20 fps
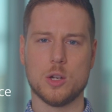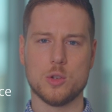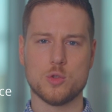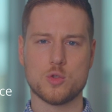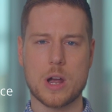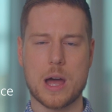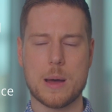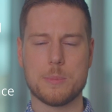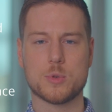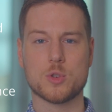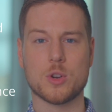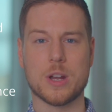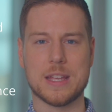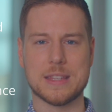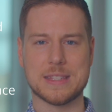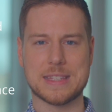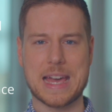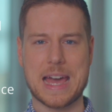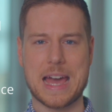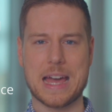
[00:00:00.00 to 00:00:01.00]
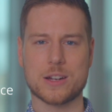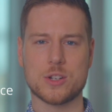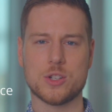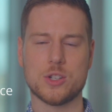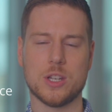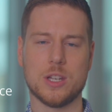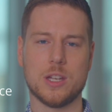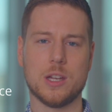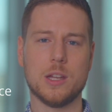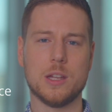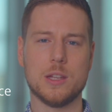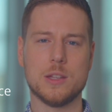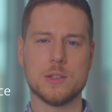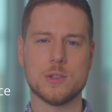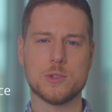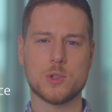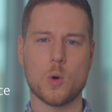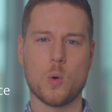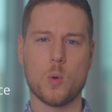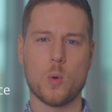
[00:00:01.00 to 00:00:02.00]
drop
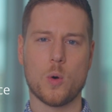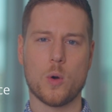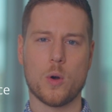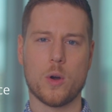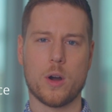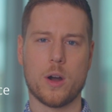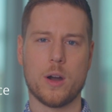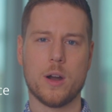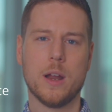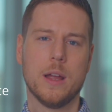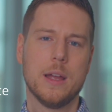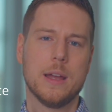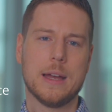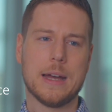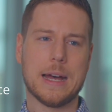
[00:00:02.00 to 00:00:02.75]
transactions or